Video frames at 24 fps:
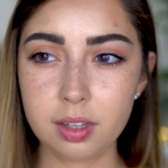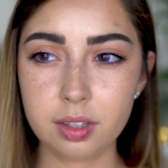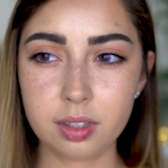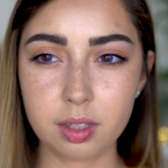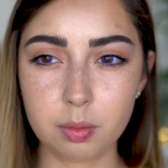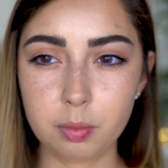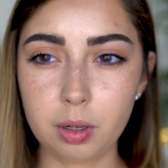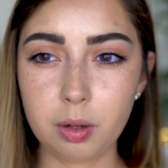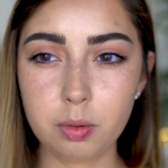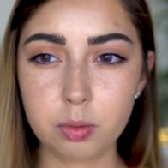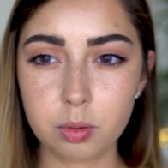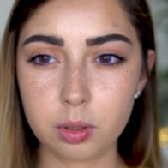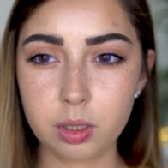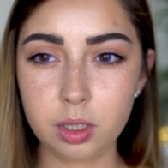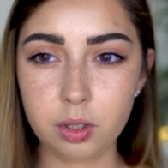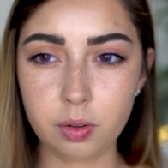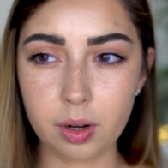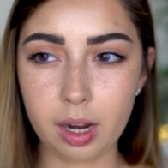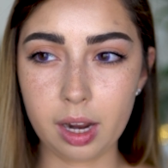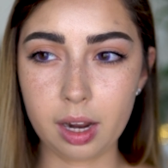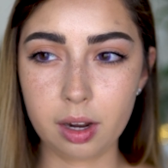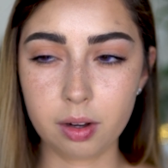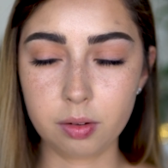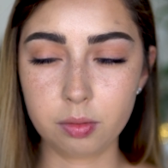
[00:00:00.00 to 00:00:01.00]
Sometimes when you
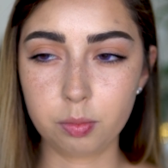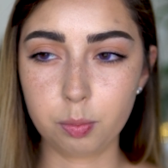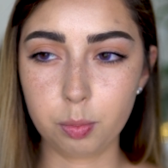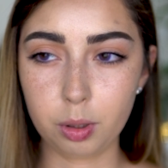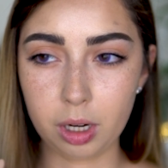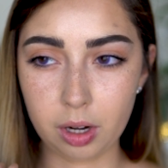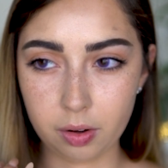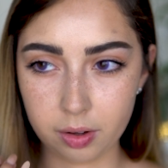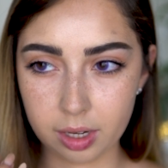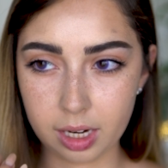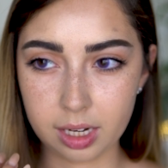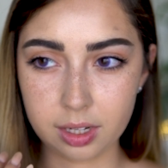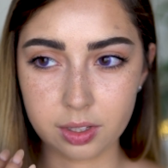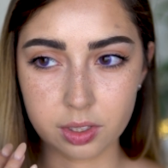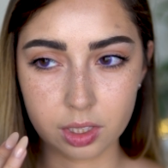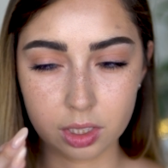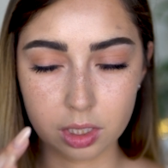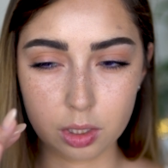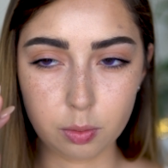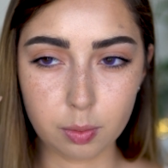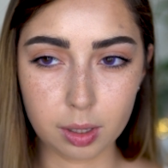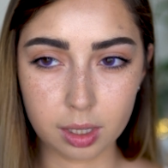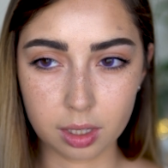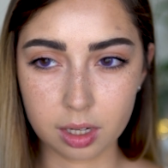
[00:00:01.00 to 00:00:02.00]
have brown eyes and
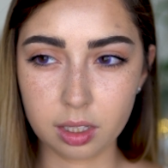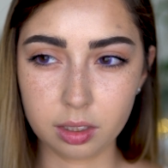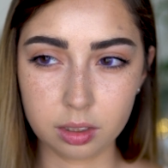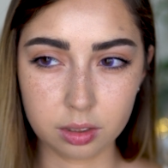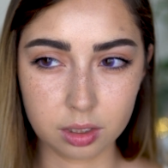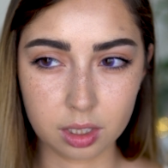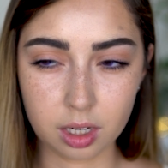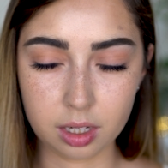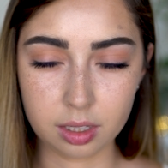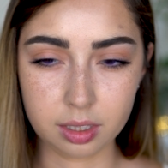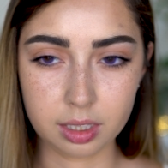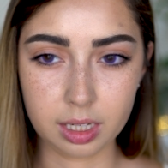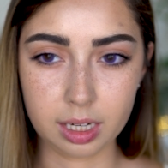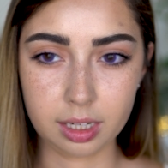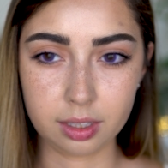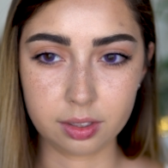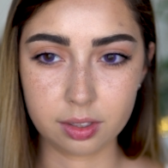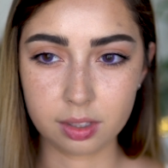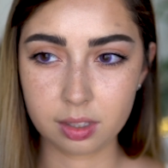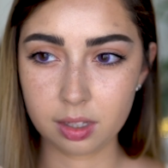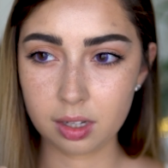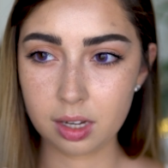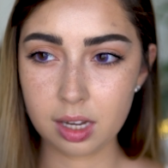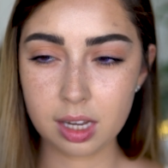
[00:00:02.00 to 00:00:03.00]
you wear colored
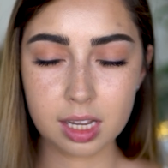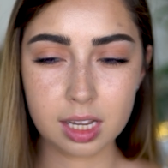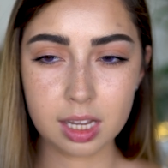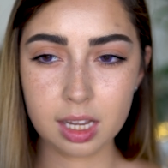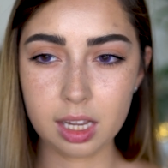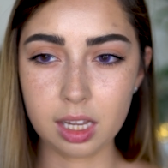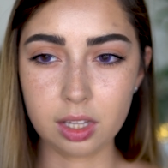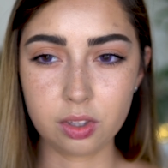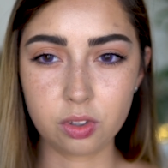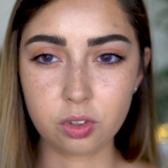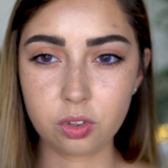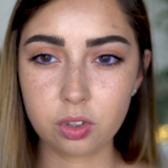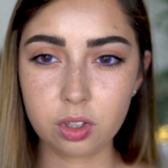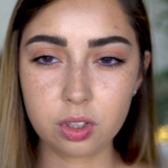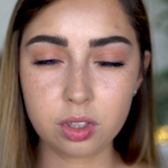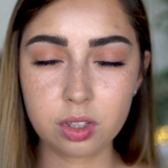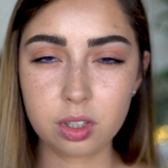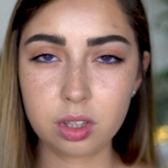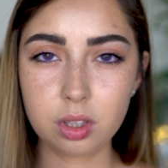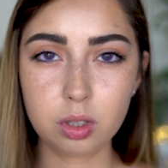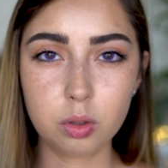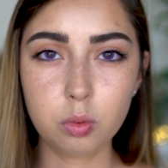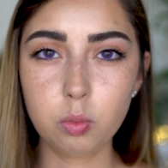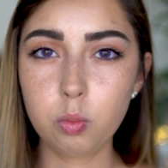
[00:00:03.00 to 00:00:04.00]
contacts, it's
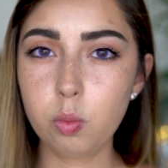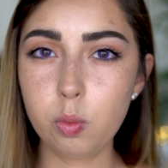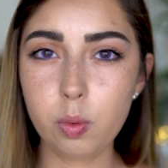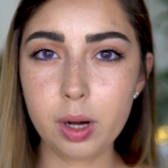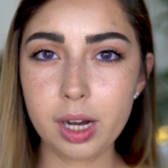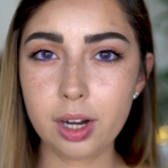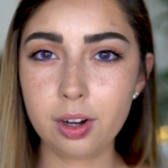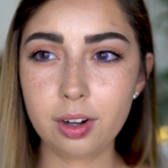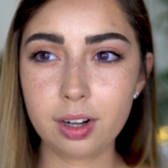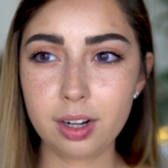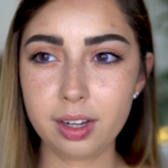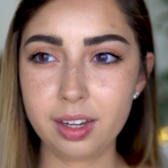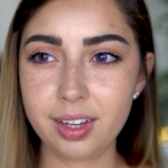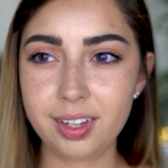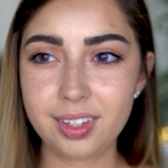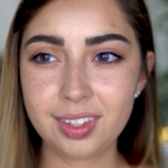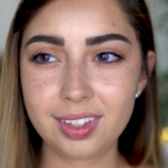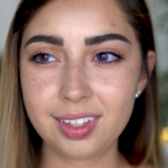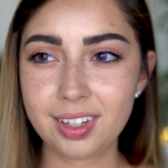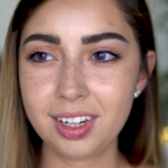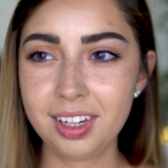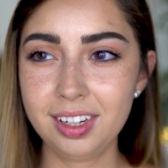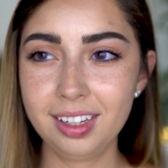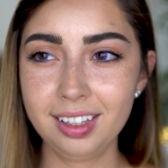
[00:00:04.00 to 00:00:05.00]
just the
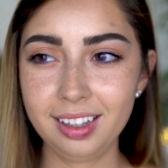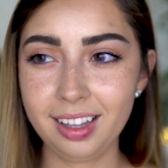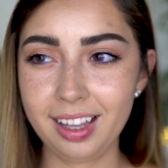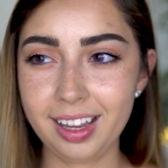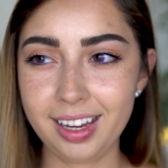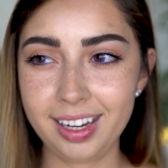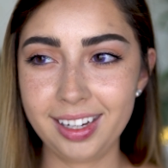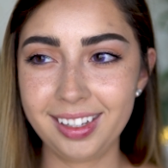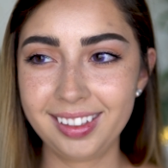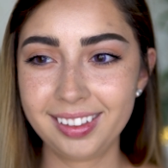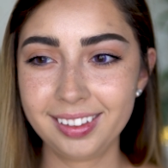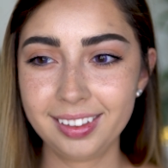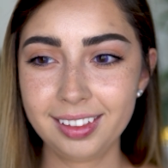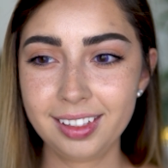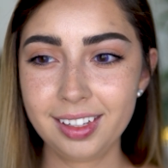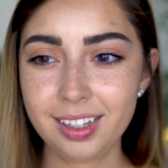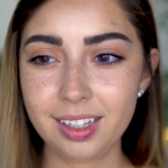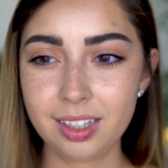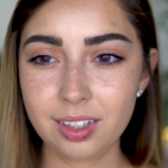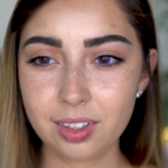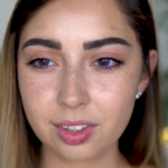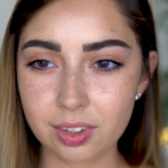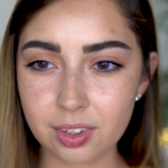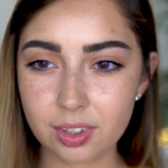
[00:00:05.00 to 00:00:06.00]
weirdest,
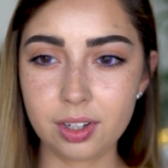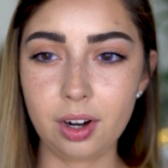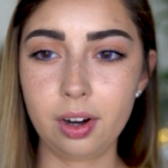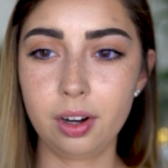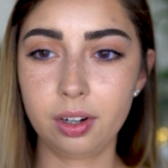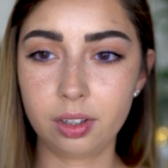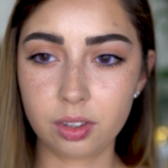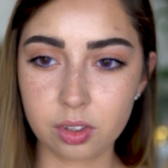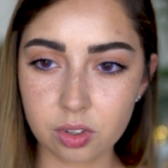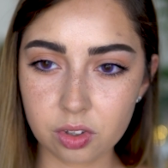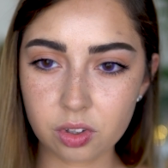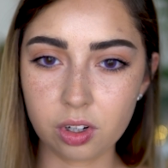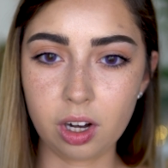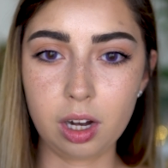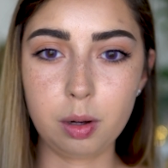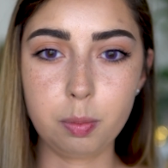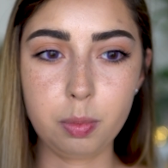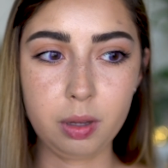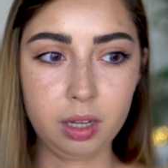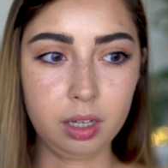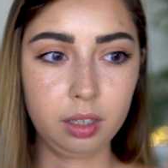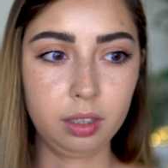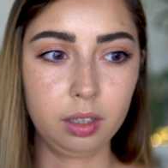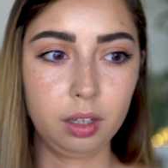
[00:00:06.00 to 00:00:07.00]
stark
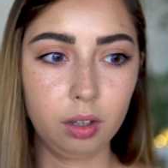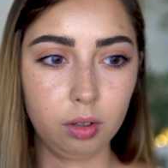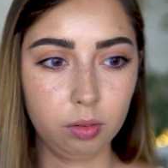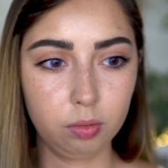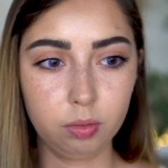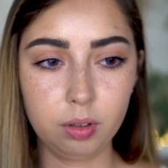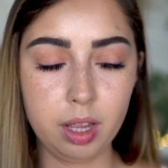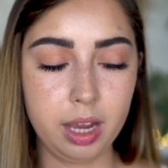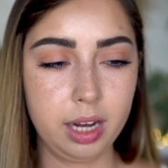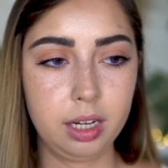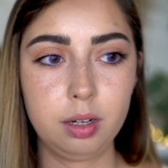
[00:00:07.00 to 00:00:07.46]
striping of